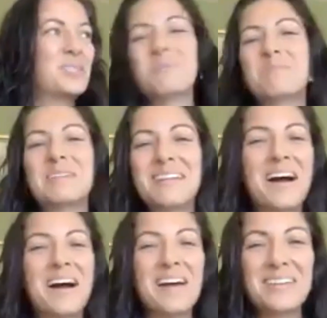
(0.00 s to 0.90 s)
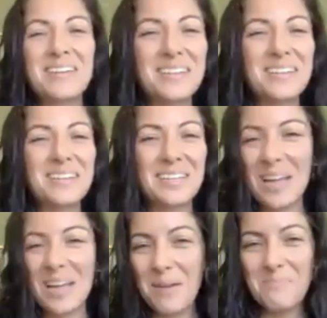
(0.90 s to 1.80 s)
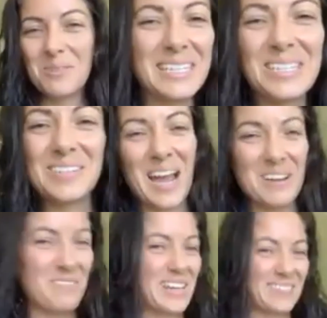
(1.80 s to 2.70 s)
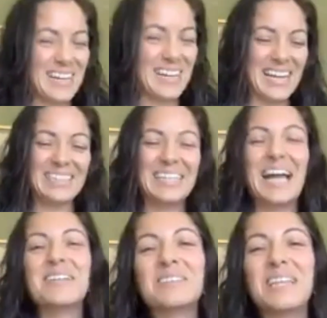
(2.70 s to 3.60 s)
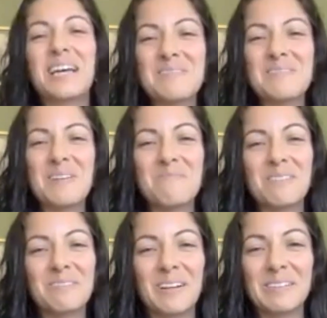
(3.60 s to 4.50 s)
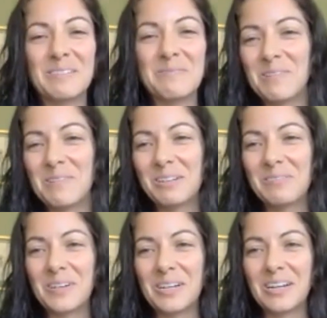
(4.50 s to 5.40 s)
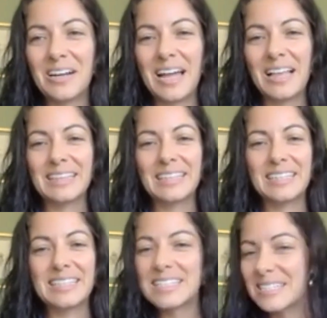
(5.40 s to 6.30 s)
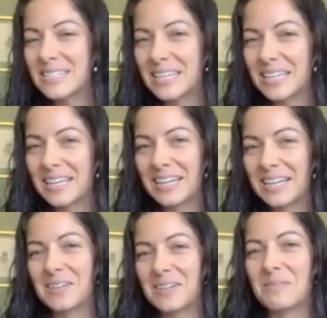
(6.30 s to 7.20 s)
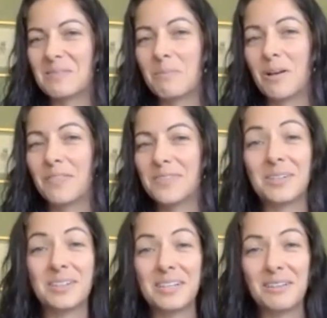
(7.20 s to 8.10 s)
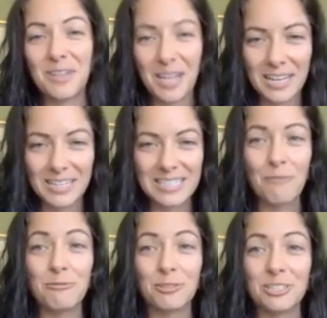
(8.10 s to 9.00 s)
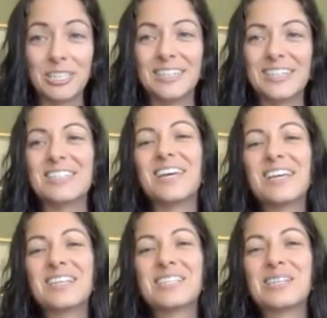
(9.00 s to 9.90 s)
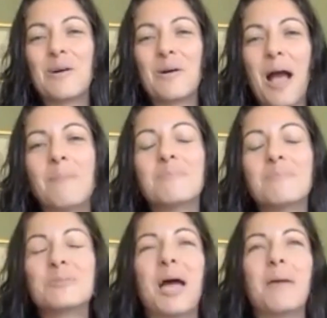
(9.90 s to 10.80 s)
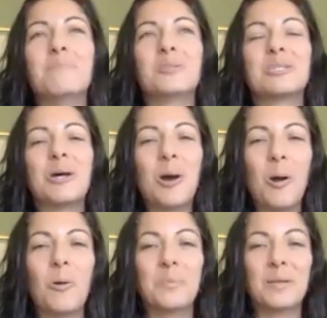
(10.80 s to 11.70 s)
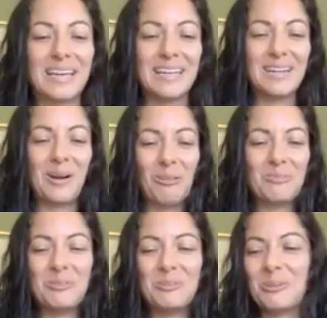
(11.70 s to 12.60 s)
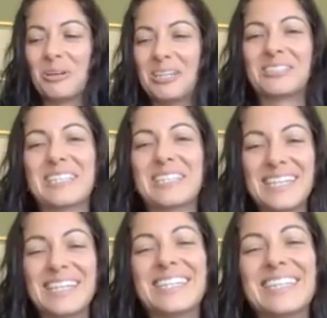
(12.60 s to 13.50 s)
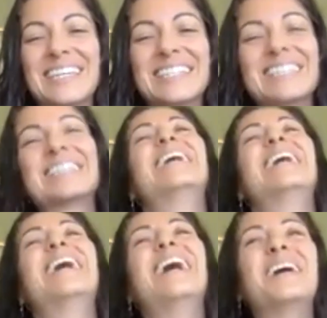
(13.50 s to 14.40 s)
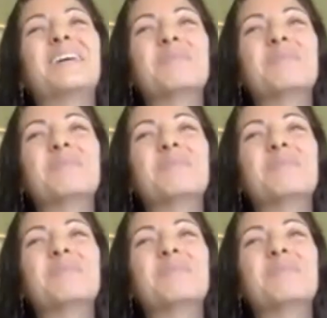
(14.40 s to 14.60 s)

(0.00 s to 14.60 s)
doing a disservice to Ayurveda right now. I know a lot of you have been following my work for at least, I don't know, months, or if not several years. So I'm just hoping that all of you who are here listening to this